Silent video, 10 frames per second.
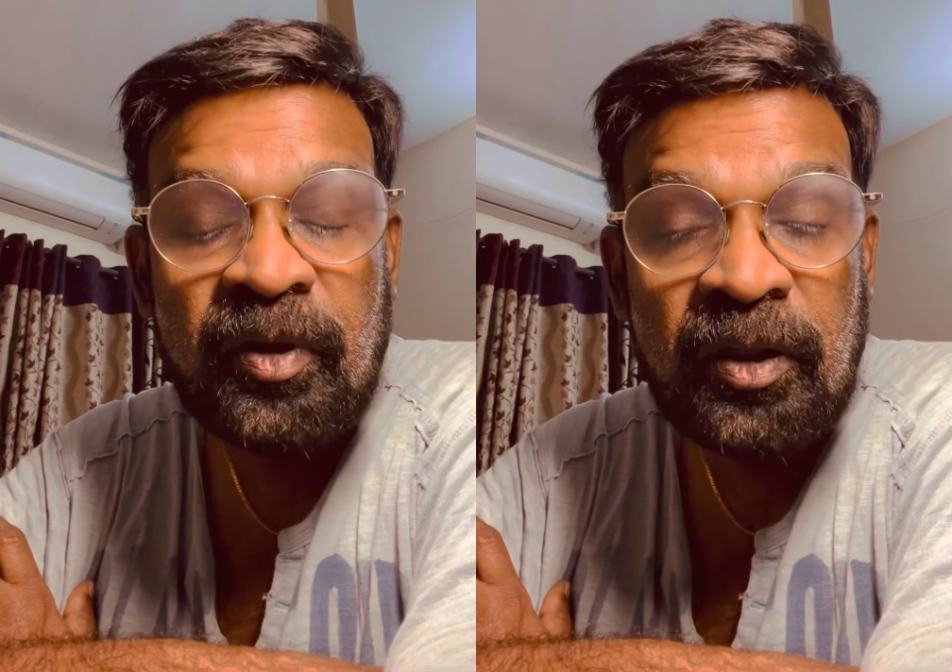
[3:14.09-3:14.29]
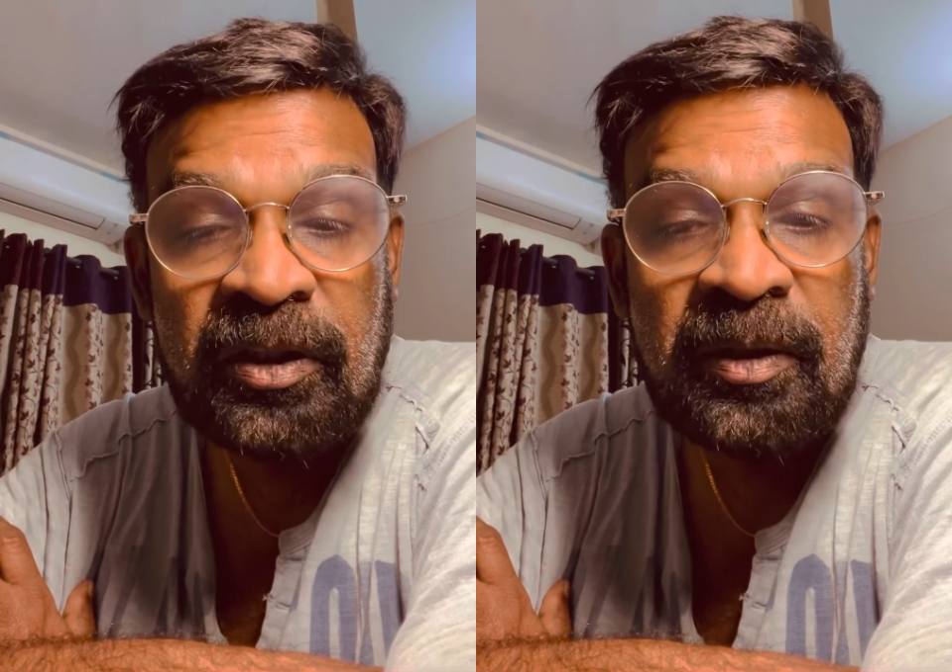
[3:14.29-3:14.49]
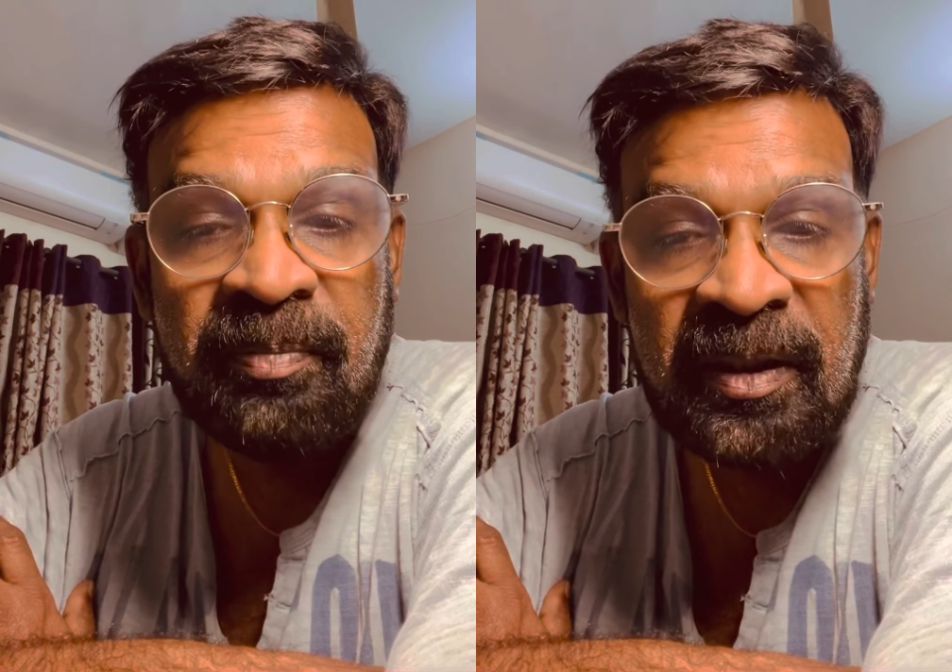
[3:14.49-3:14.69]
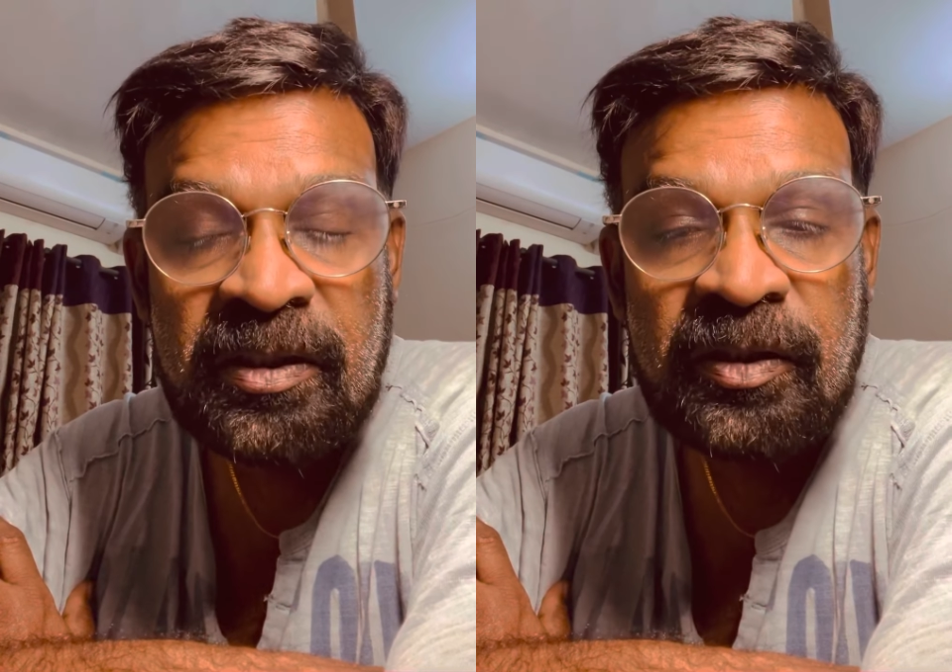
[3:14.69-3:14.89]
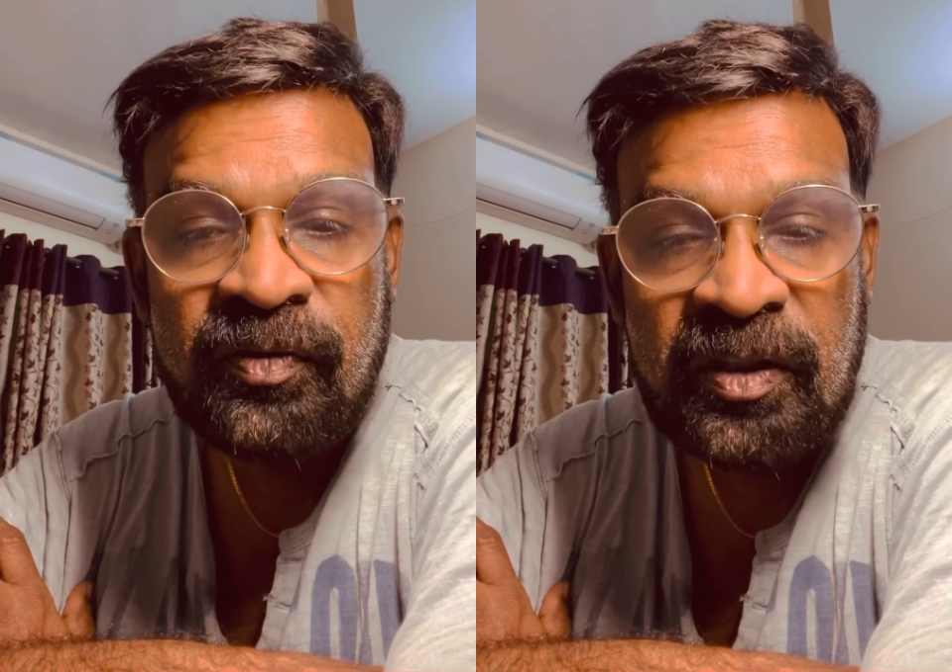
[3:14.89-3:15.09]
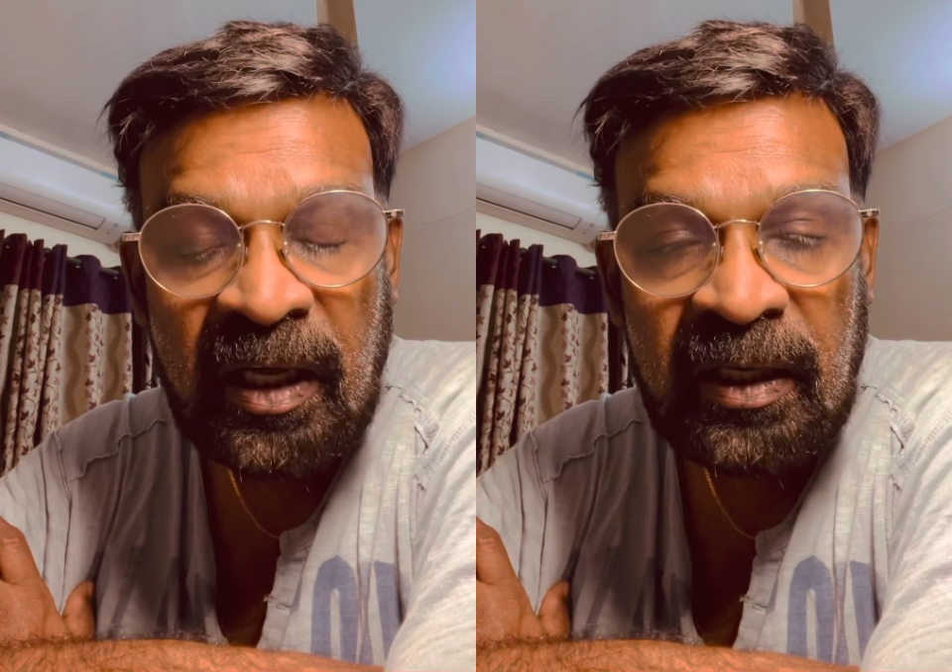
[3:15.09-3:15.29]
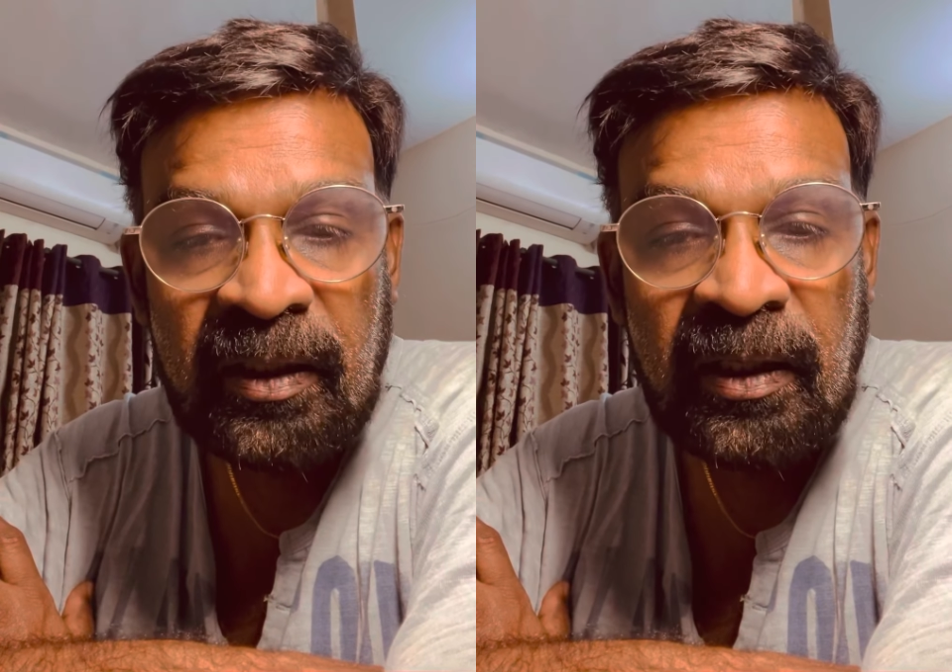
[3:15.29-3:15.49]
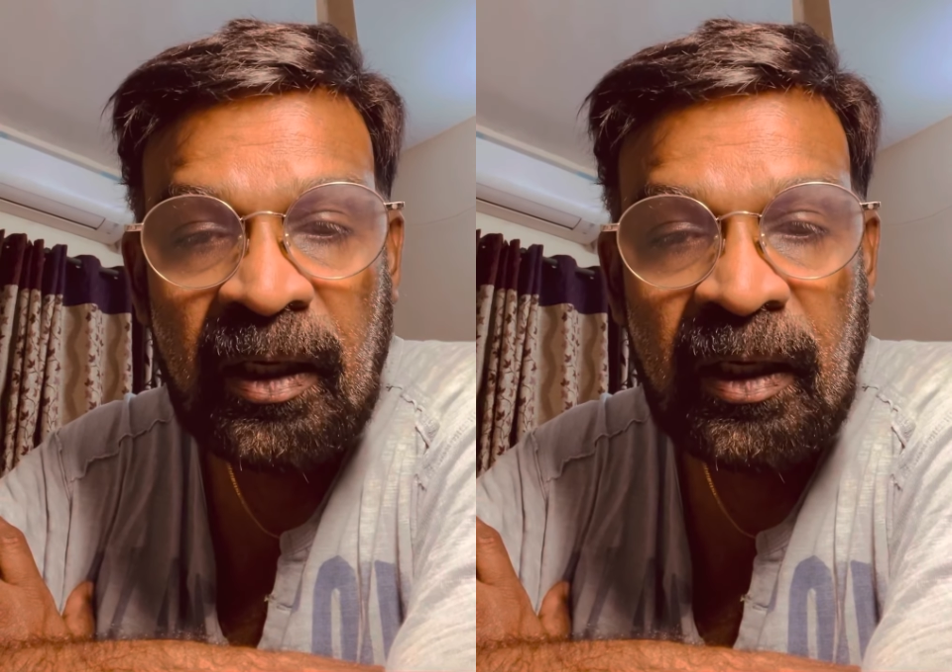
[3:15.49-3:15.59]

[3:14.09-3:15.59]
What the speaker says: 30 minutes of cycling